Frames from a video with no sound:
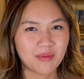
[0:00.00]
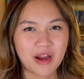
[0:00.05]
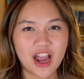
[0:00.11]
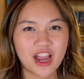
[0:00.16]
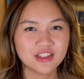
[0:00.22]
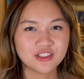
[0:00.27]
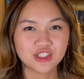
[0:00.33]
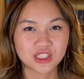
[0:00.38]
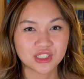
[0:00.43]

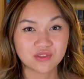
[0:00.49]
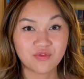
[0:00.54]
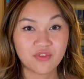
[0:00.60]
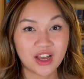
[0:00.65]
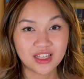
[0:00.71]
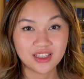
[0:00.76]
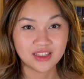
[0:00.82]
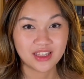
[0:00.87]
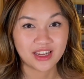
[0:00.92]
I just
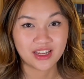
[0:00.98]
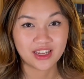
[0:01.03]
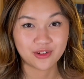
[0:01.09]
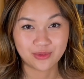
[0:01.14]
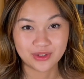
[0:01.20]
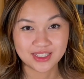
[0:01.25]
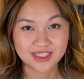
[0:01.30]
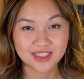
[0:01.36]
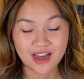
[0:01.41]
felt like it
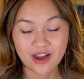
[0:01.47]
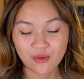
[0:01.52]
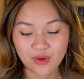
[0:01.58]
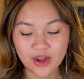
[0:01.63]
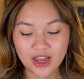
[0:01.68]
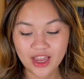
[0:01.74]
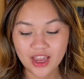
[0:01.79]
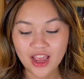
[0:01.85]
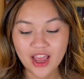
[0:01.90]
was that
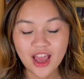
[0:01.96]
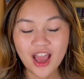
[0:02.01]
way.